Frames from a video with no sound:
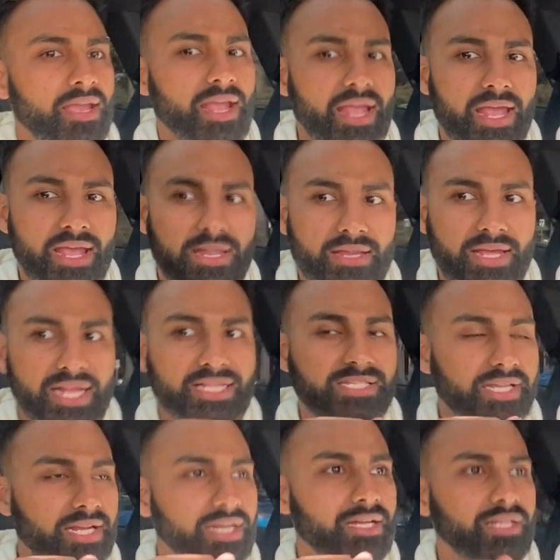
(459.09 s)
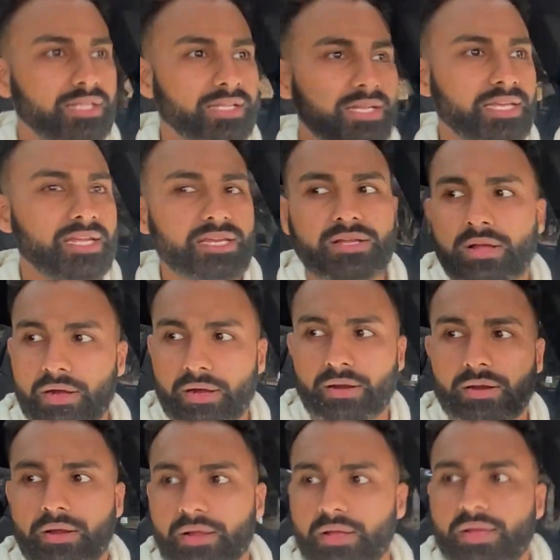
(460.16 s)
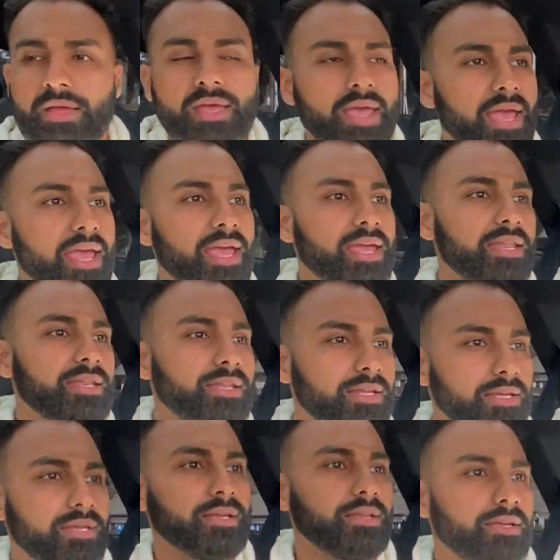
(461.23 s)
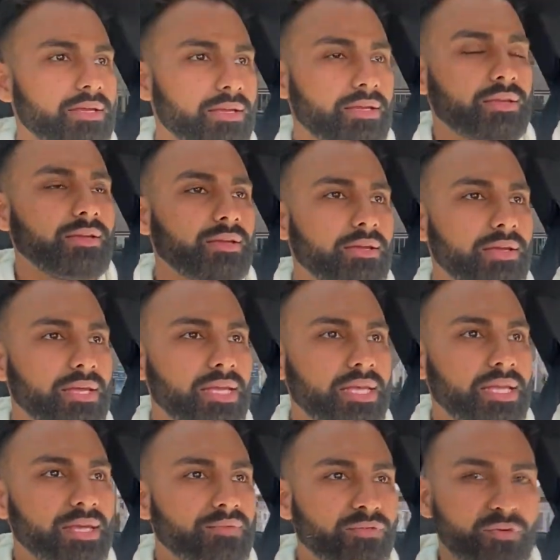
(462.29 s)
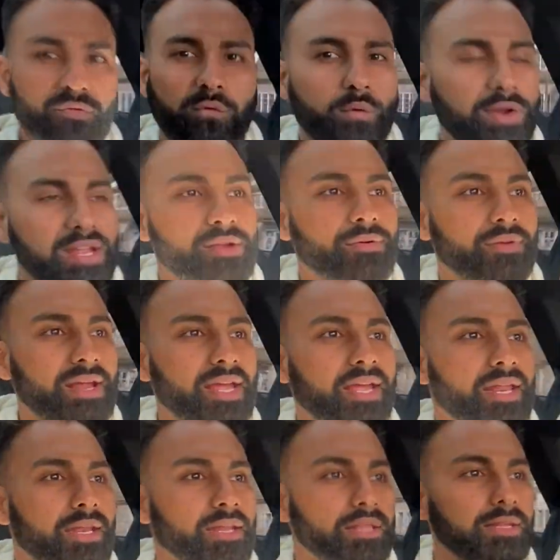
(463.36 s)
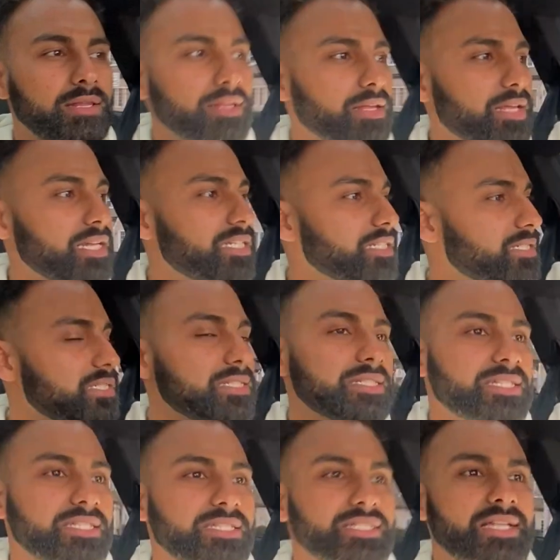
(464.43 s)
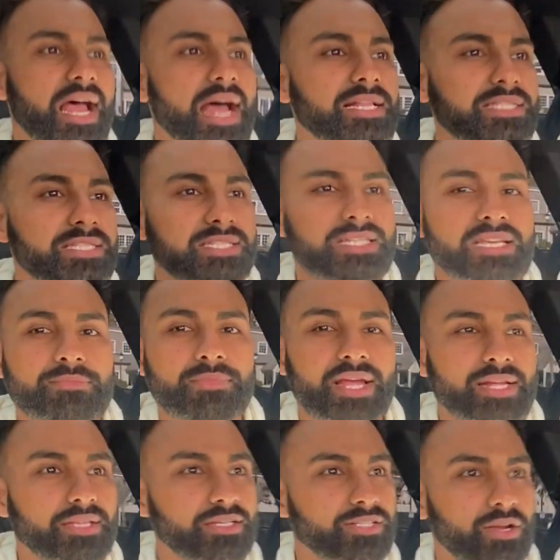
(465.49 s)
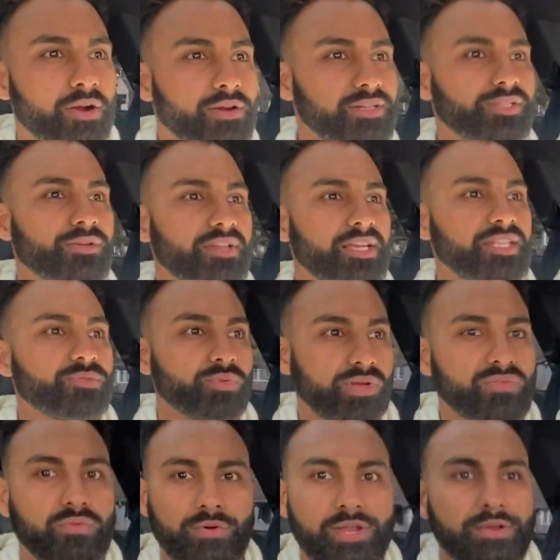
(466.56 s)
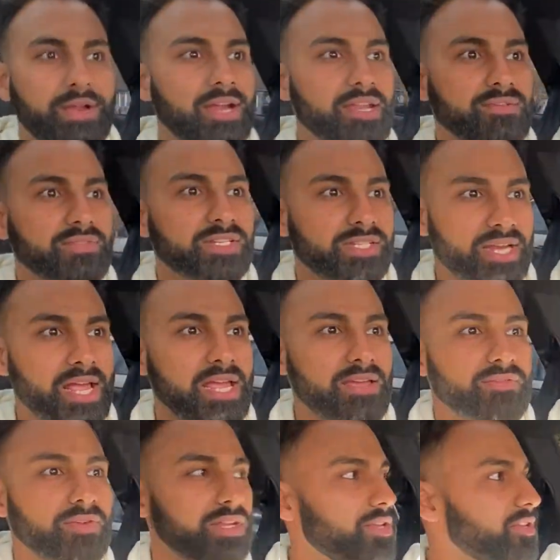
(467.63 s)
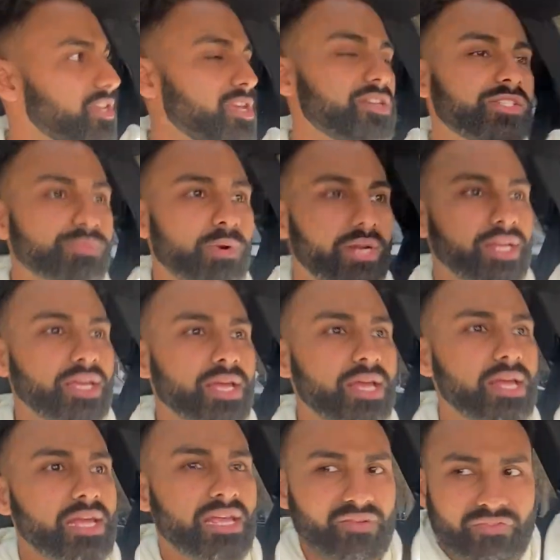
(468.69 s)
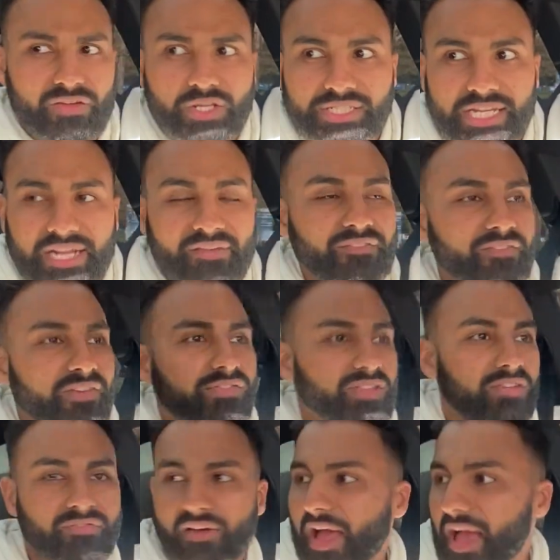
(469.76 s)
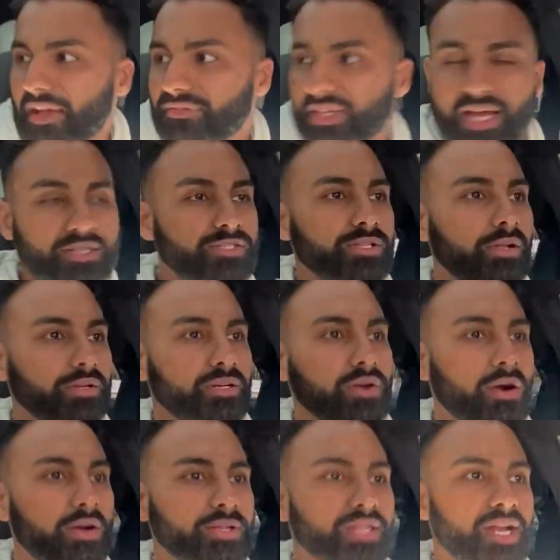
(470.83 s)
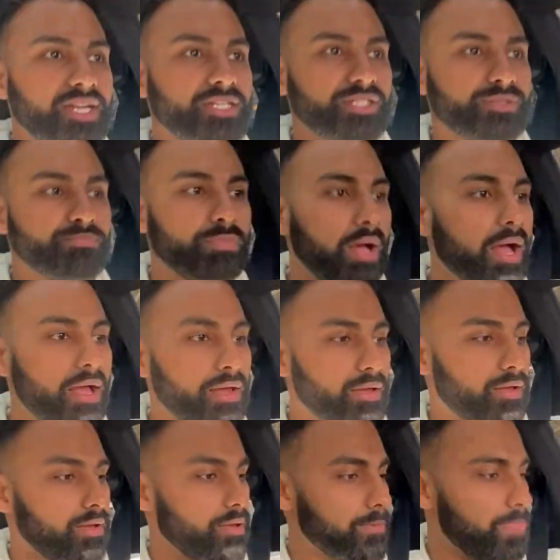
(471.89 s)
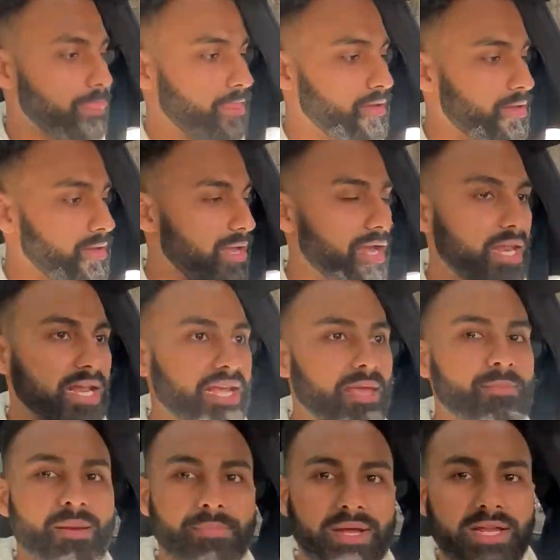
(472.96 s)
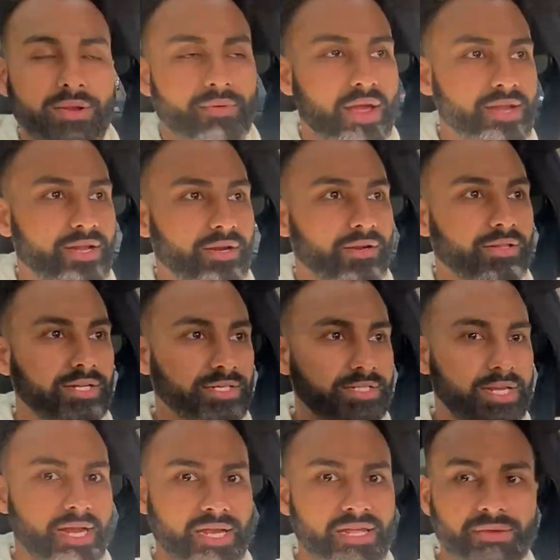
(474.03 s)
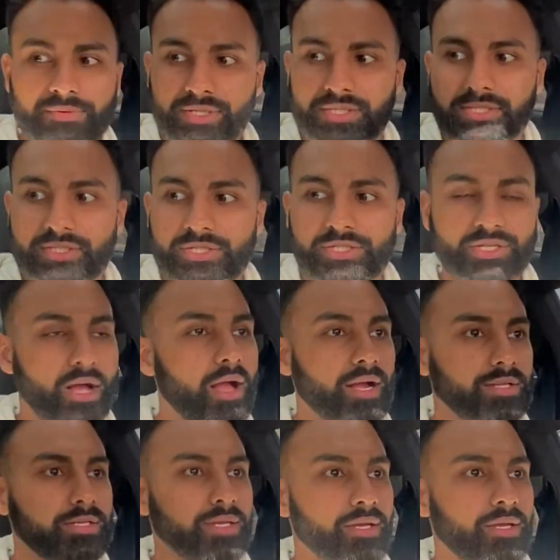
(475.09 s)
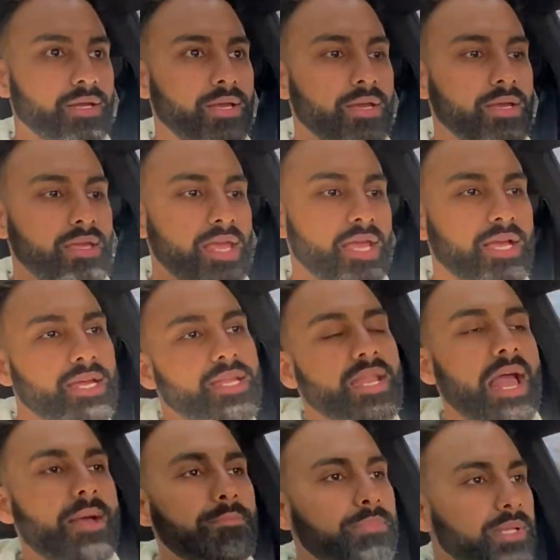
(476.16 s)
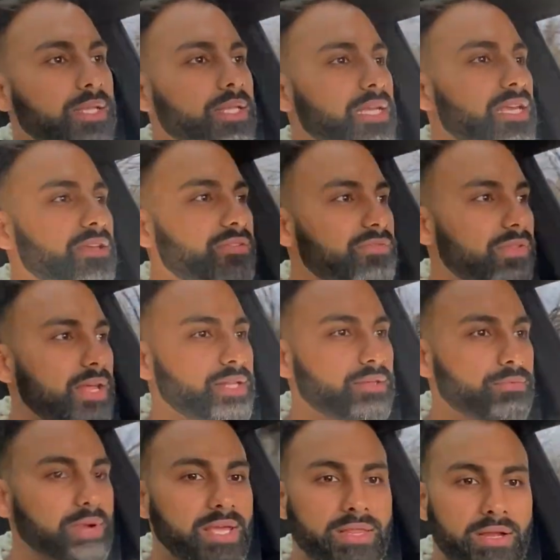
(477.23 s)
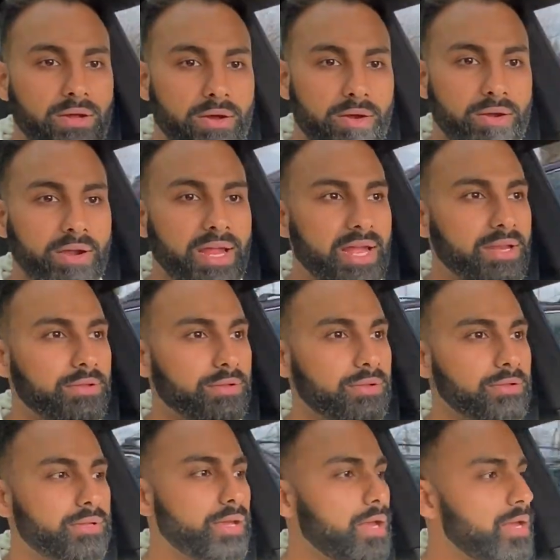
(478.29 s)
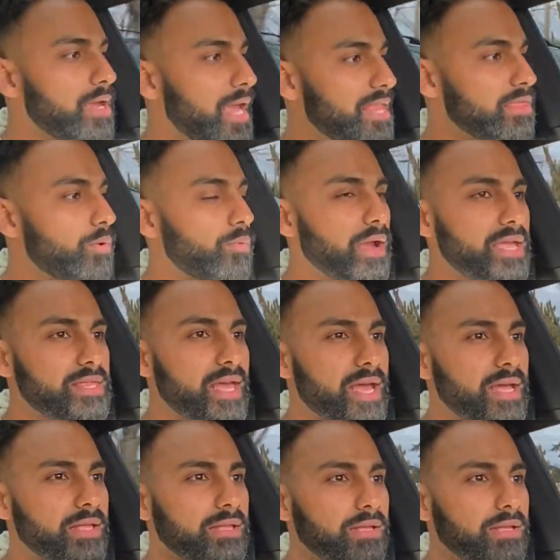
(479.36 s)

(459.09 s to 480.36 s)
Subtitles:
And it's a clean car. And for 40 grand, it just does not seem like this car is worth 40 grand even today, even in a used market. It feels like a $55,000 car that I just bought. And I gave my buddy a ride in it earlier today, and he was shocked. He could not believe like the way the car handled and the way that